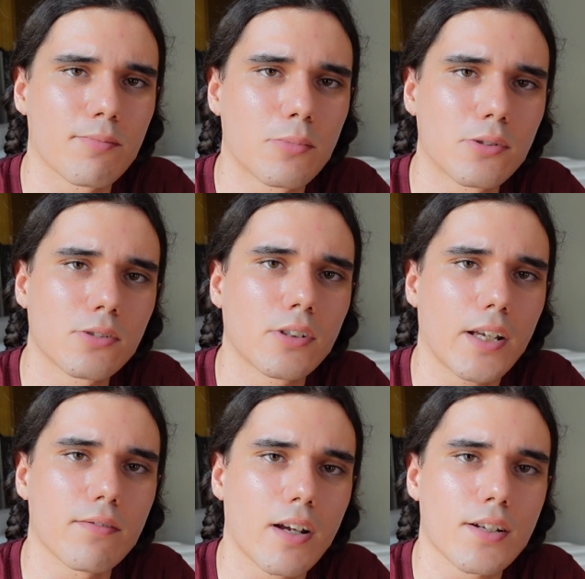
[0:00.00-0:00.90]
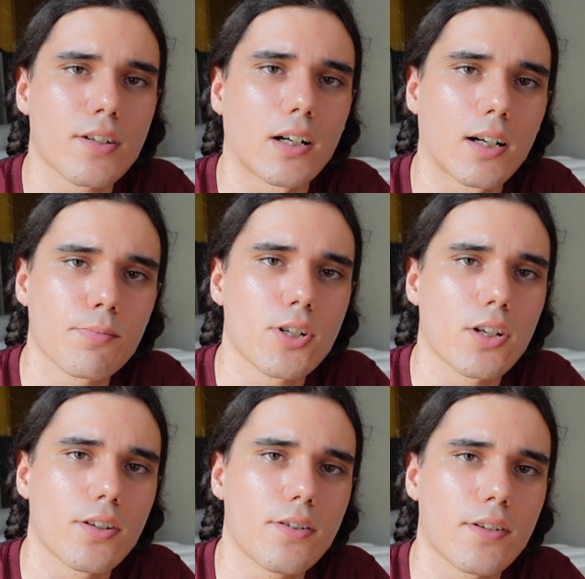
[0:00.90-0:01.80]
more advanced
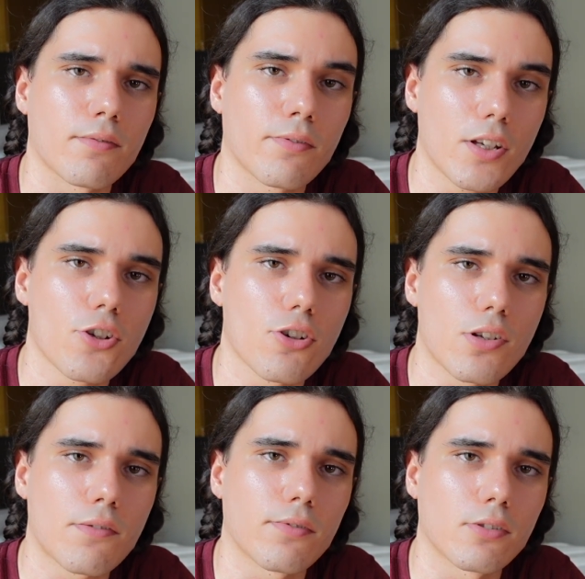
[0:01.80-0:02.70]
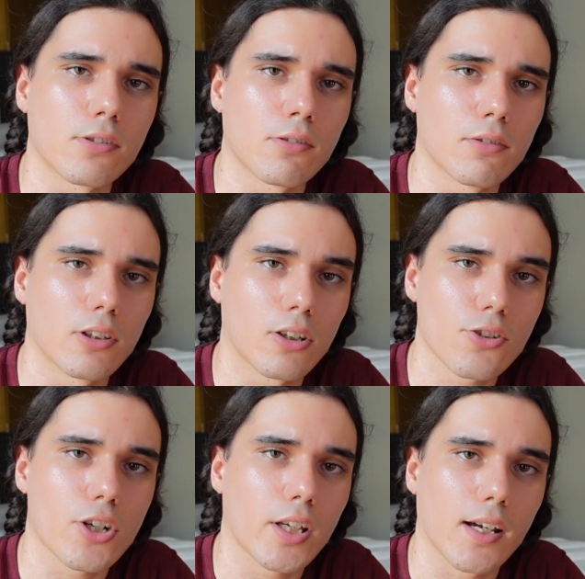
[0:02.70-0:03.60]
options and features for
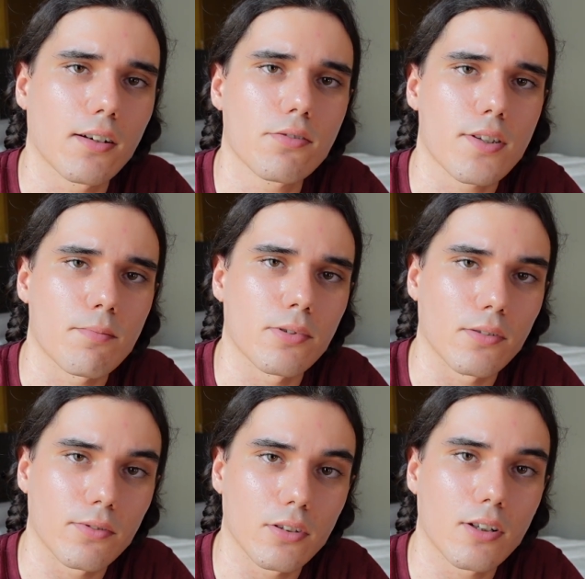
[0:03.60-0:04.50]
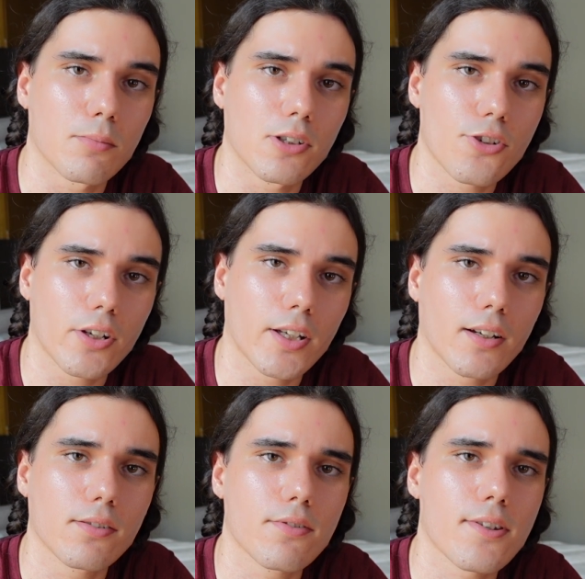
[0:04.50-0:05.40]
large accounts and portfolio margin
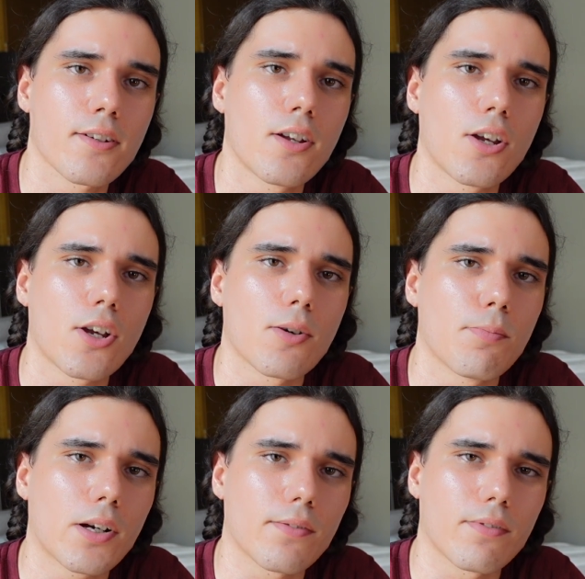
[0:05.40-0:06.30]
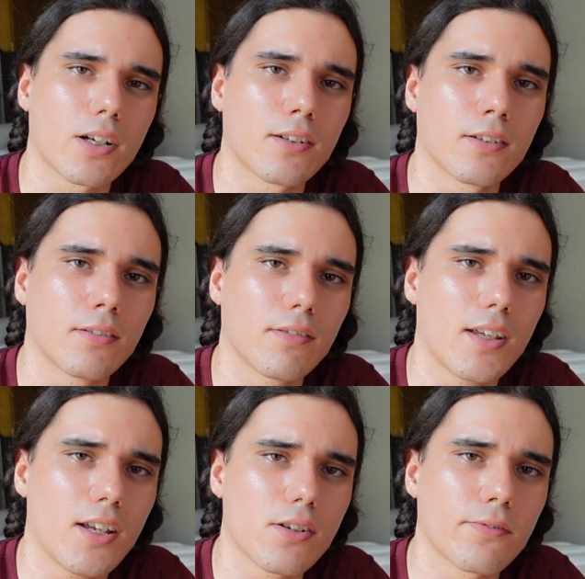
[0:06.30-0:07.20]
accounts. But their
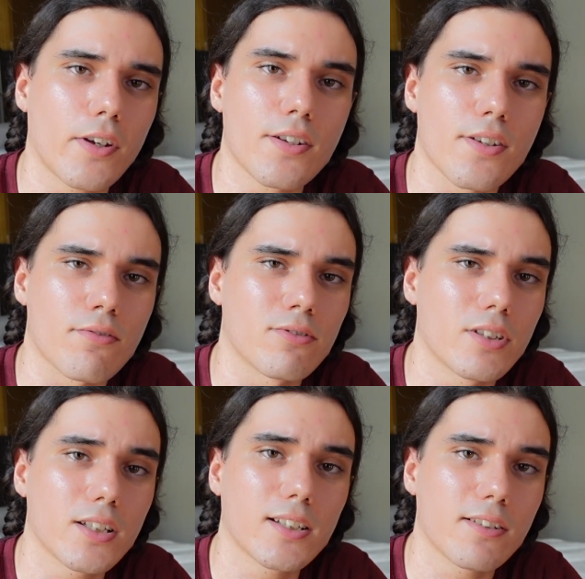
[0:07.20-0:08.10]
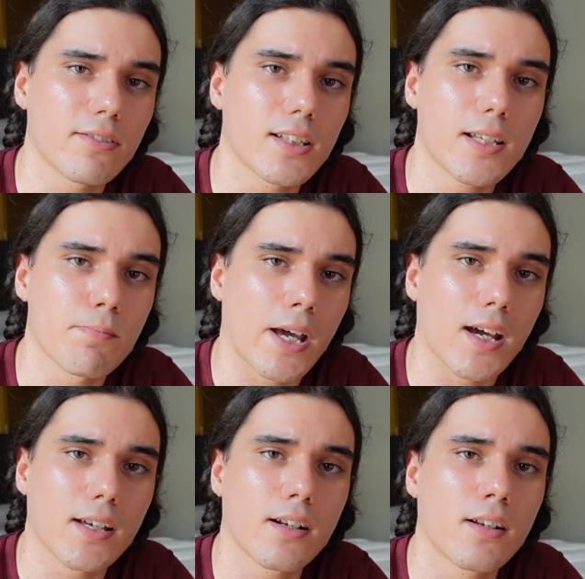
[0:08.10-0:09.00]
interface is really, really
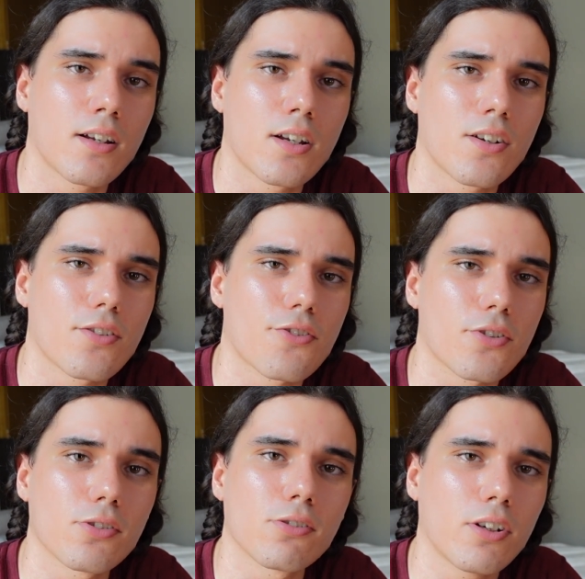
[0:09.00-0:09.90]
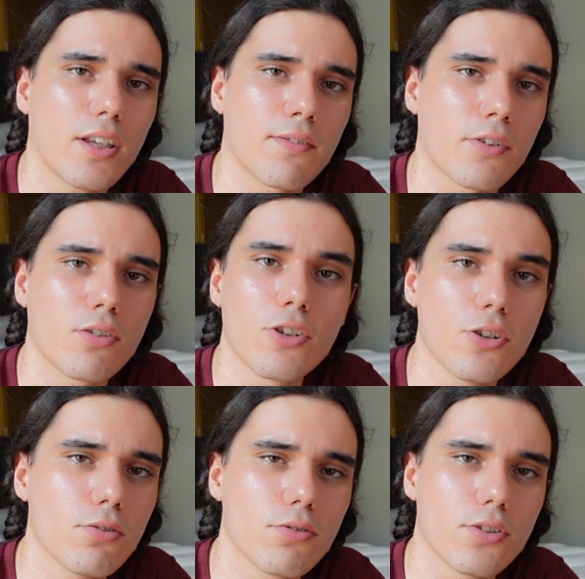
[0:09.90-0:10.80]
bad. So if you're
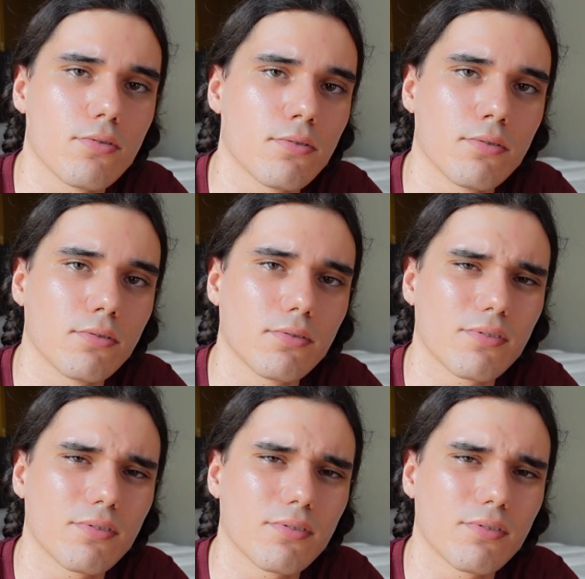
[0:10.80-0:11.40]
new, you